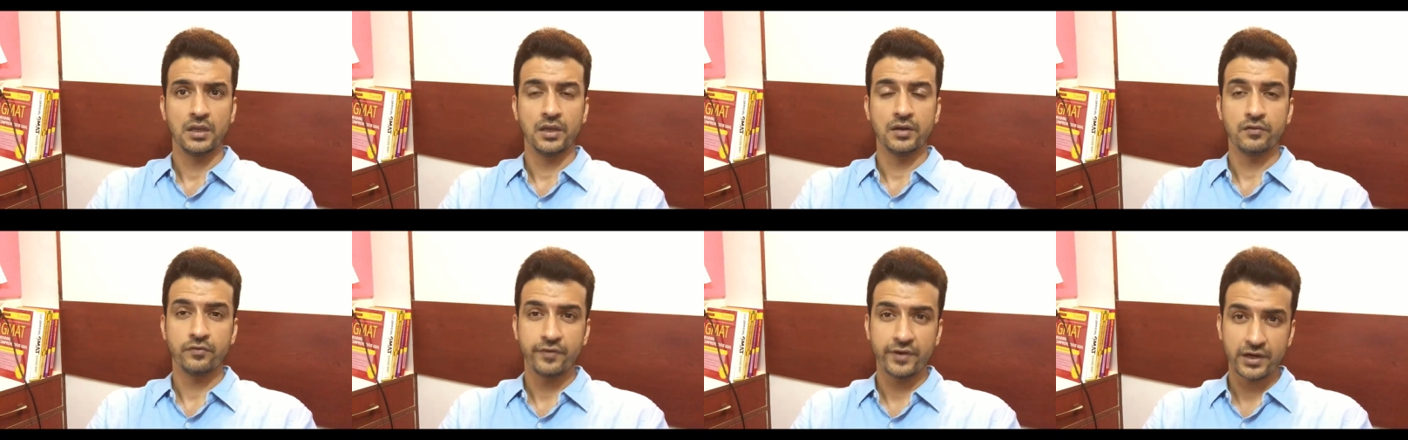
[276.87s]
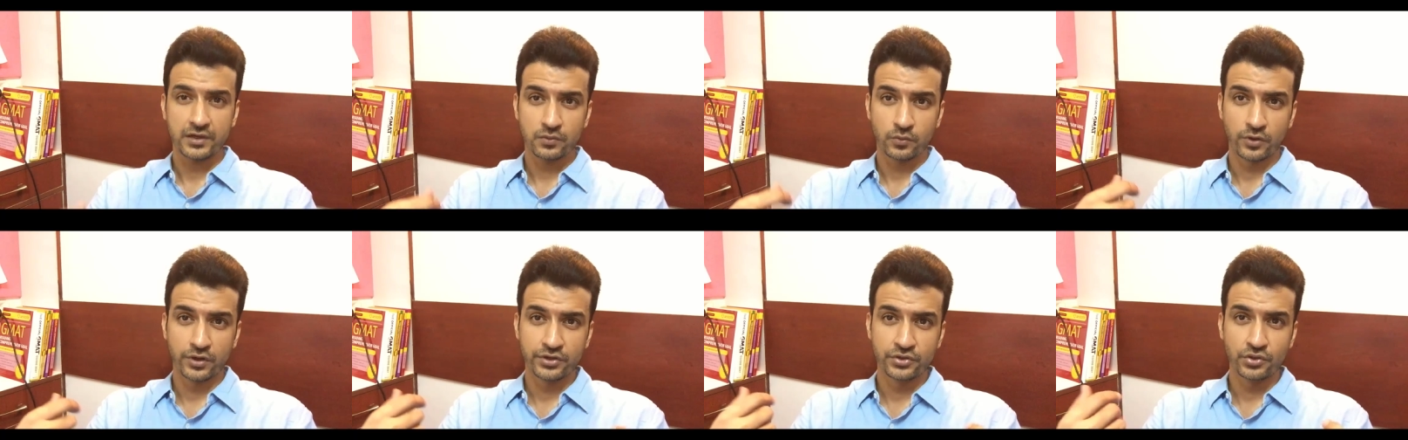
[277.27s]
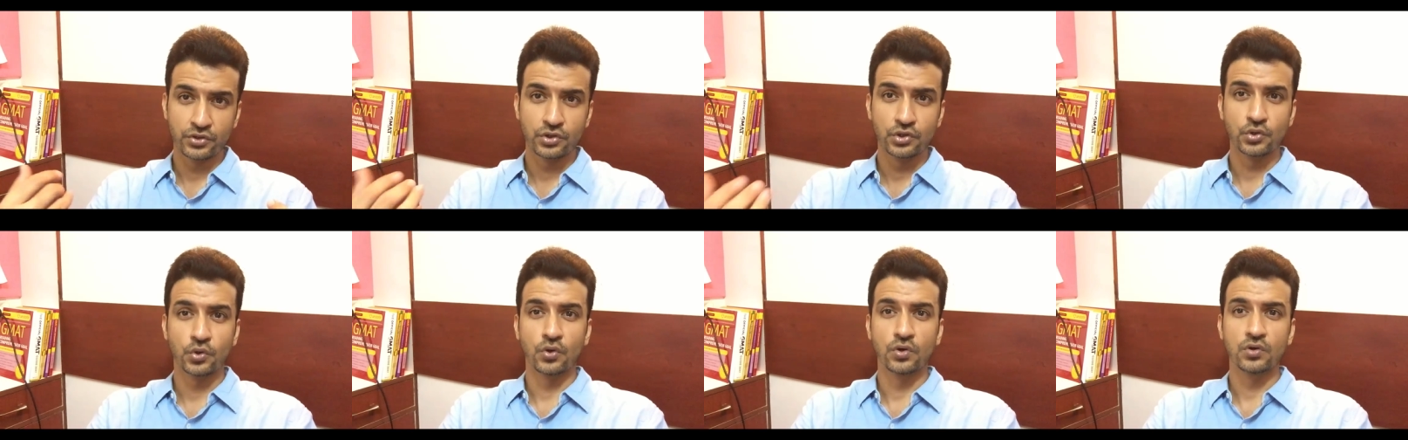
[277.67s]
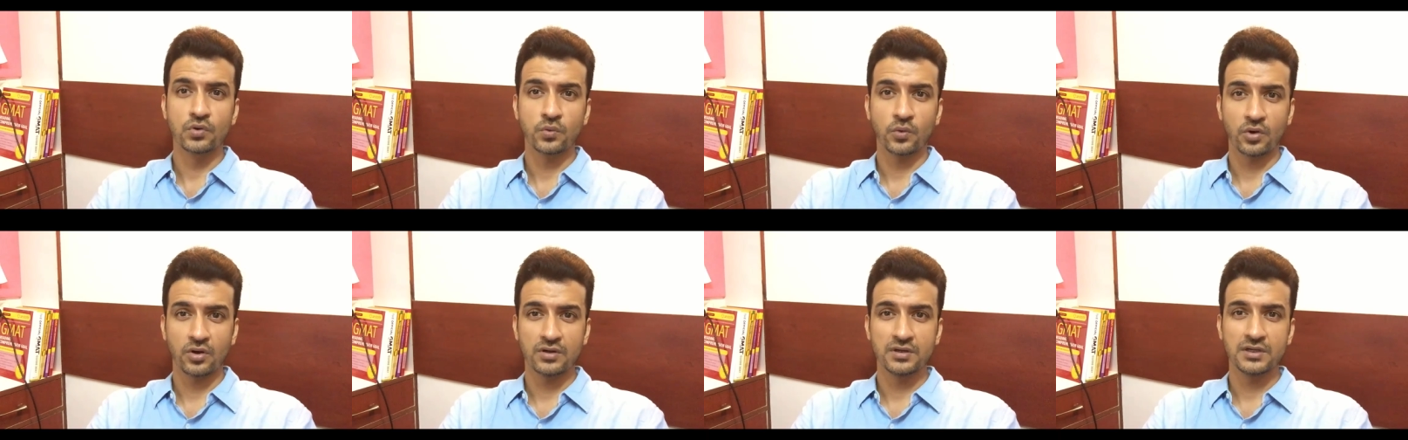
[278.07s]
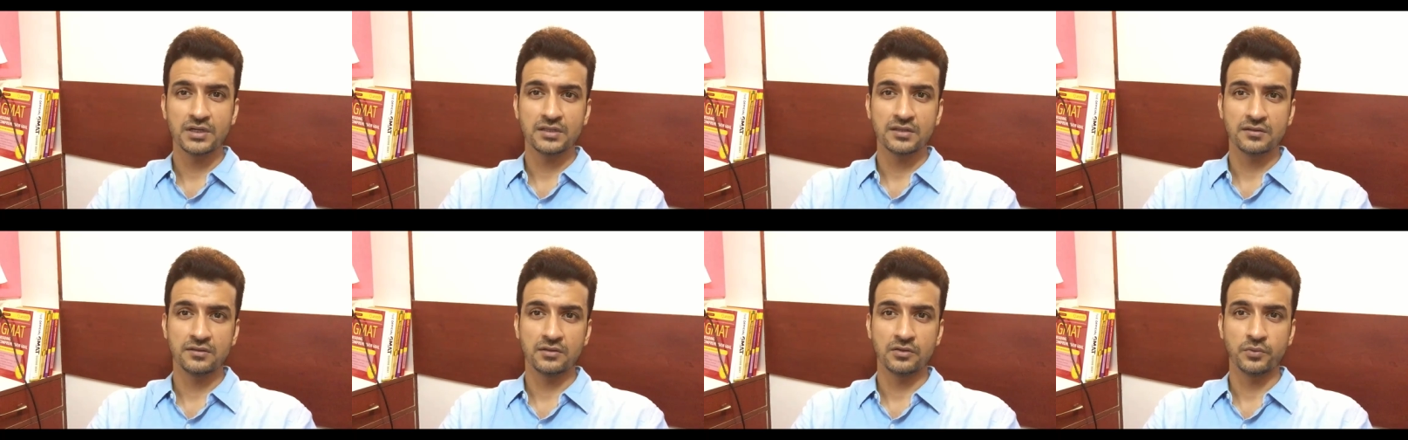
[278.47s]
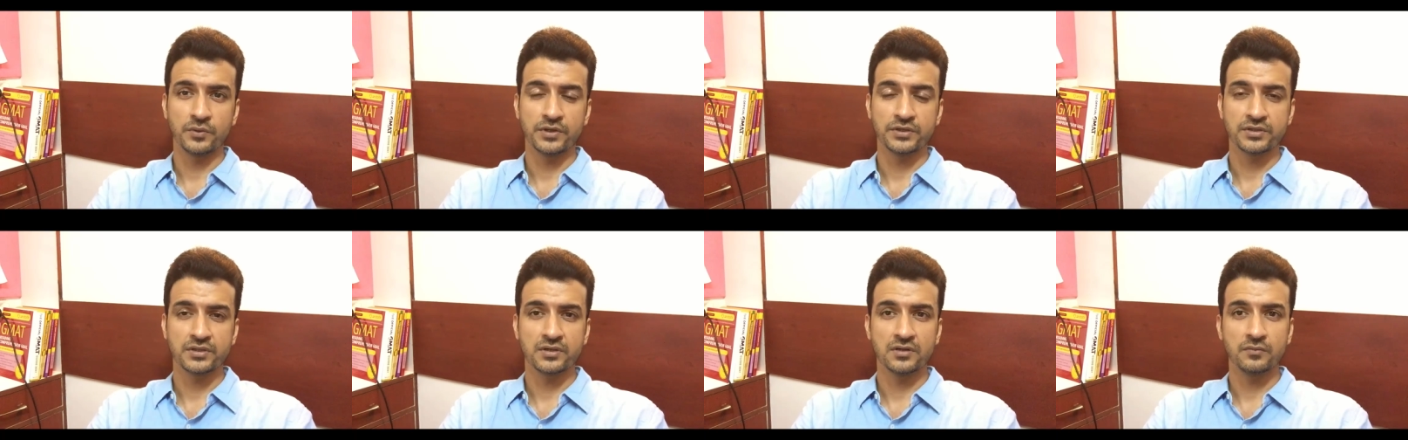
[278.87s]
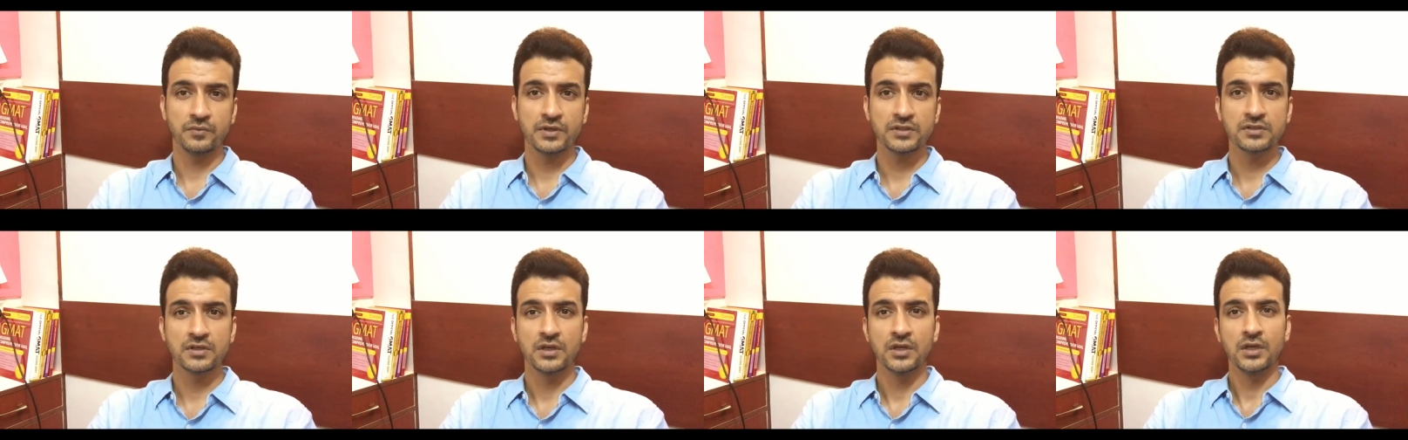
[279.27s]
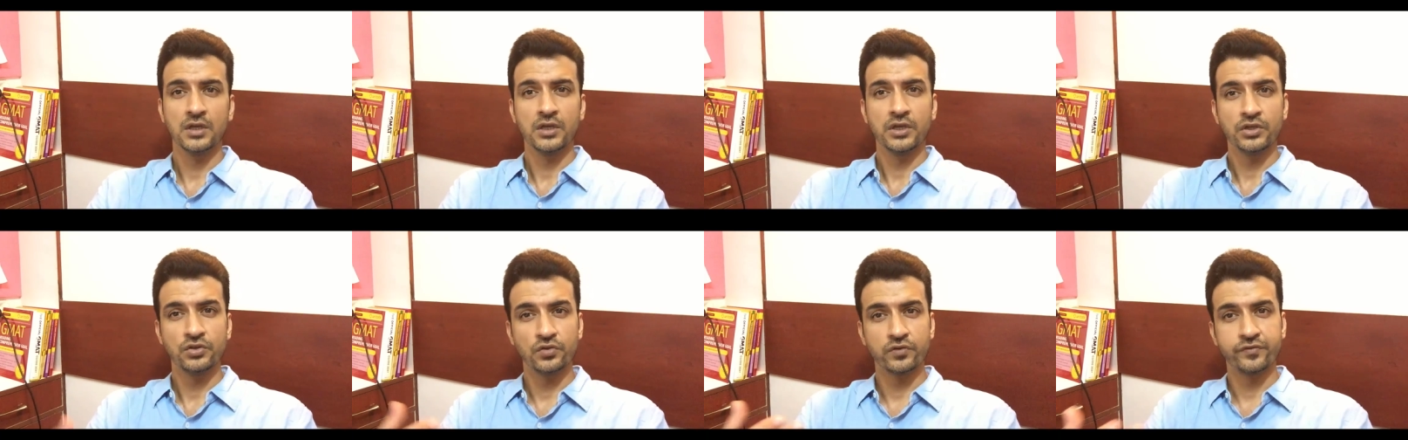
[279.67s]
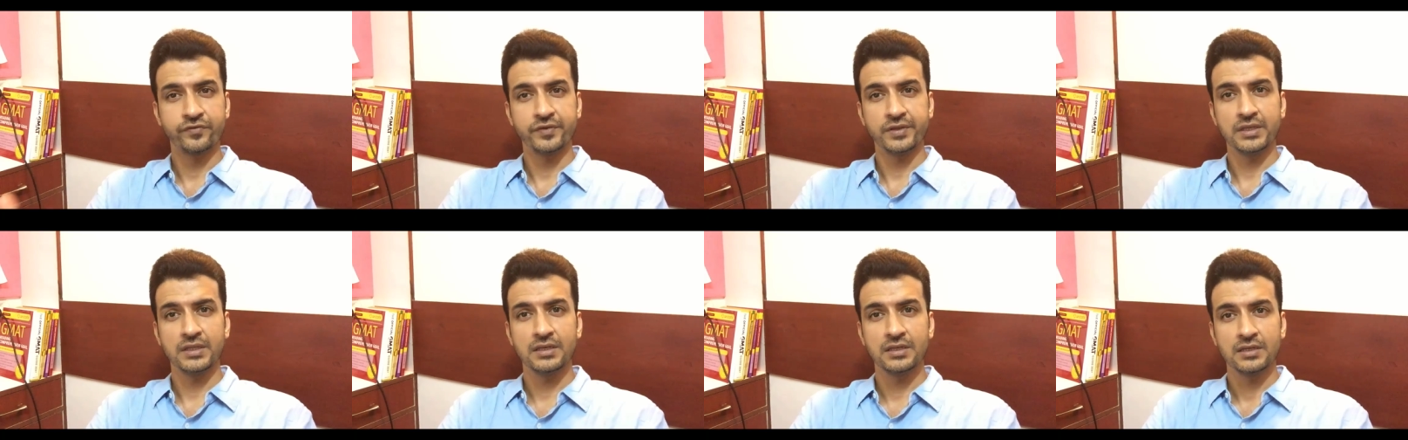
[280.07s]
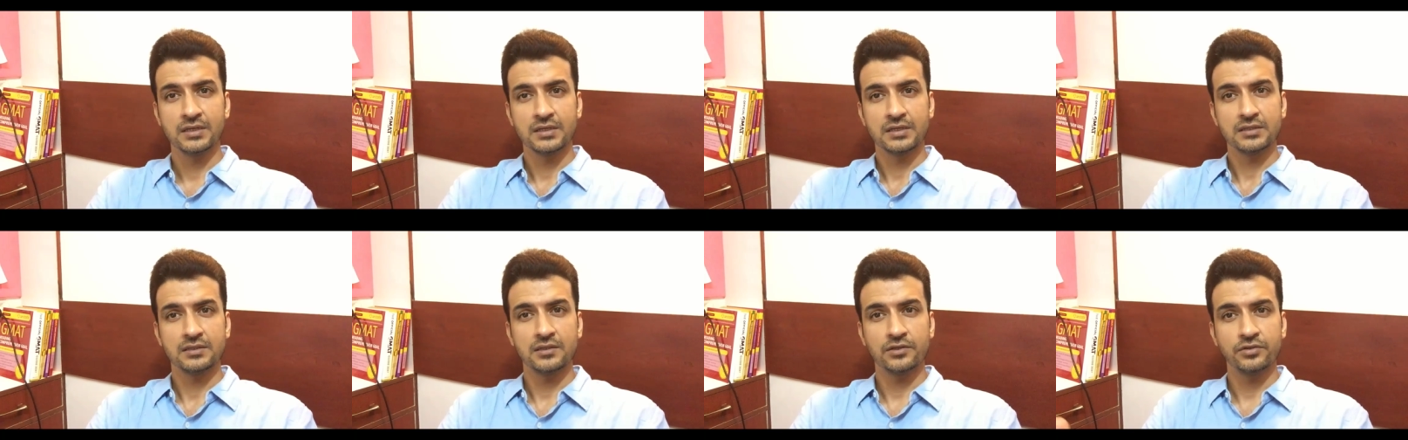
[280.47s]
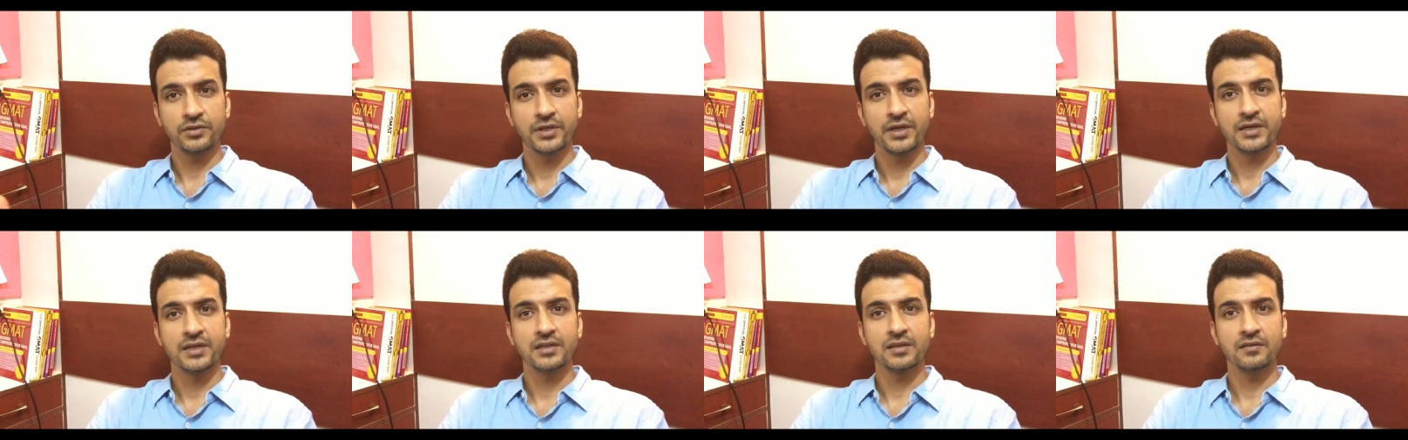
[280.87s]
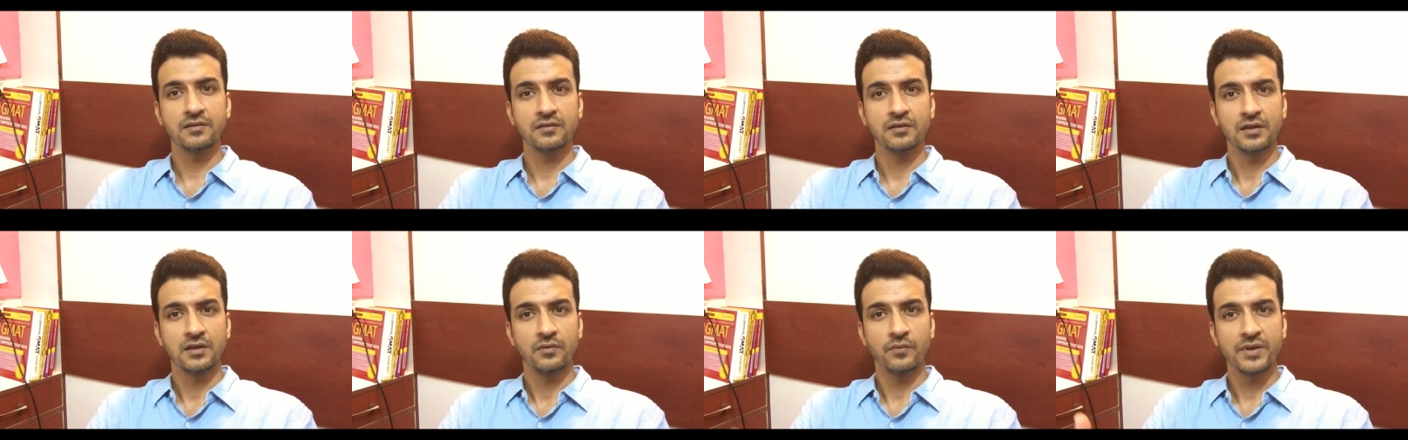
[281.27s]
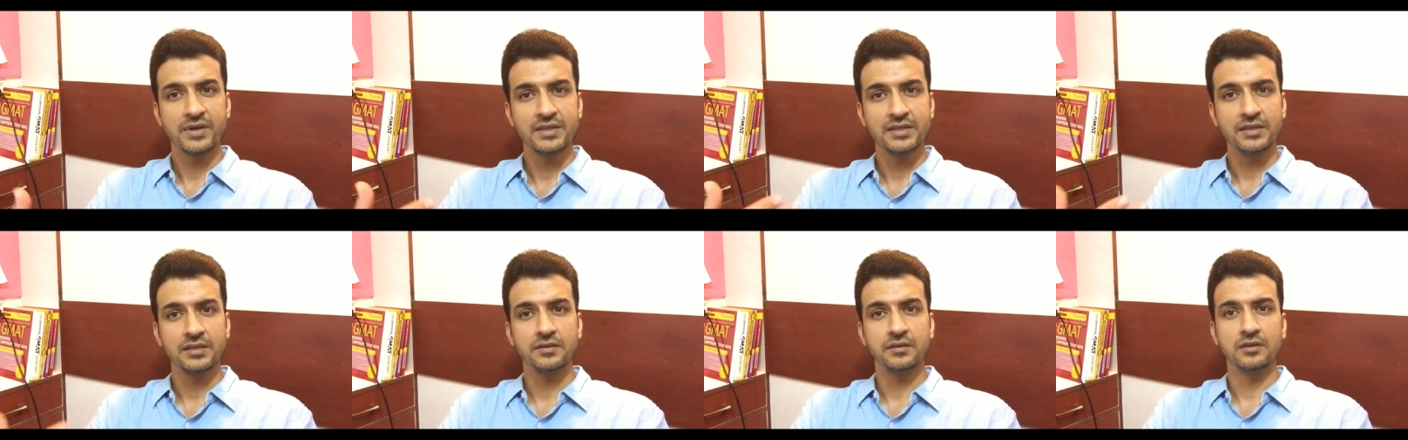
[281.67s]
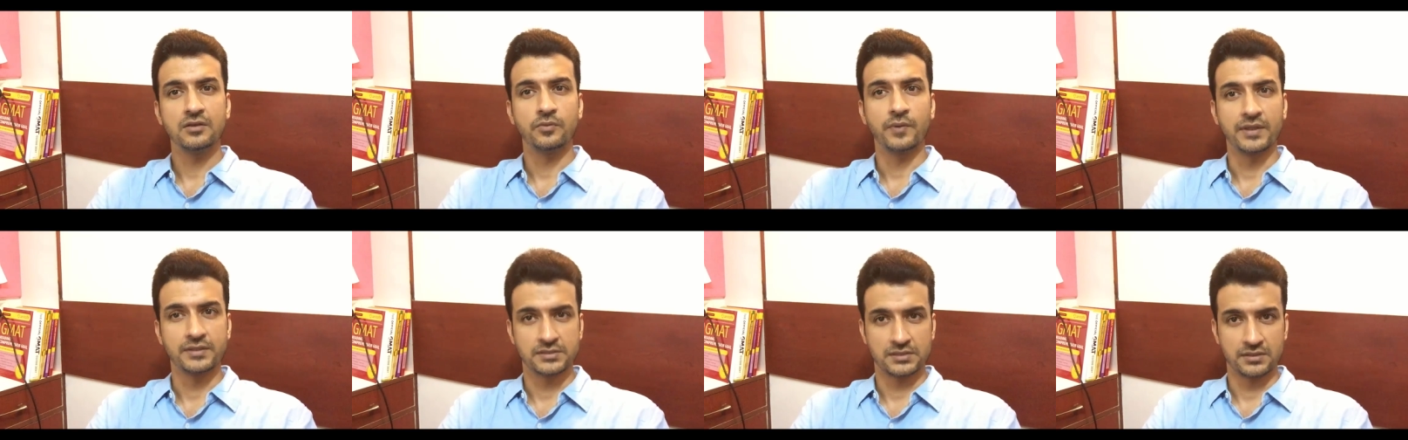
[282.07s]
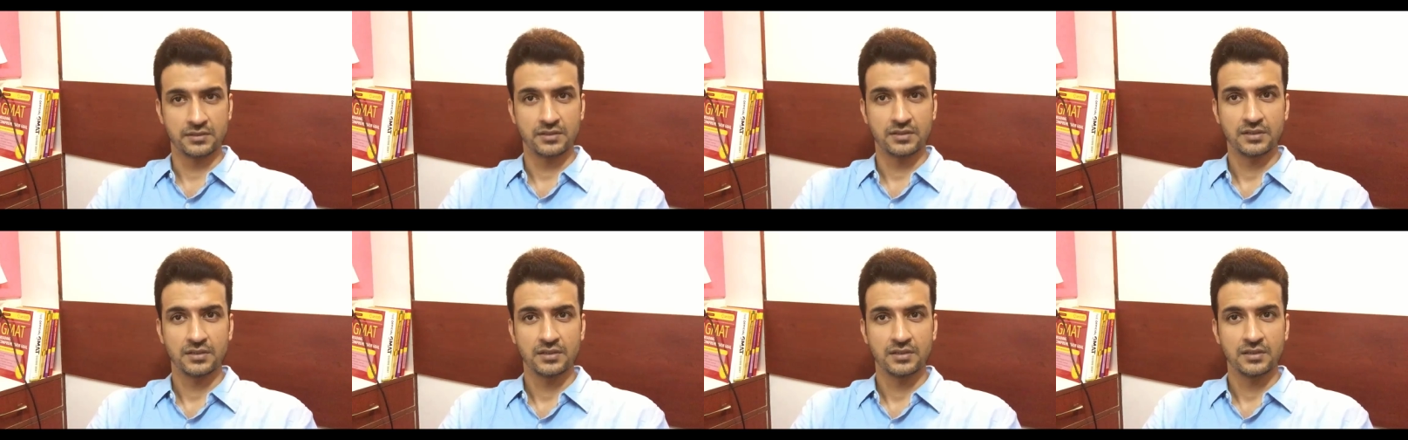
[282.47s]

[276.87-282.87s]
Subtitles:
In fact, what you don't want is a situation in which you feel that you're getting very easy questions.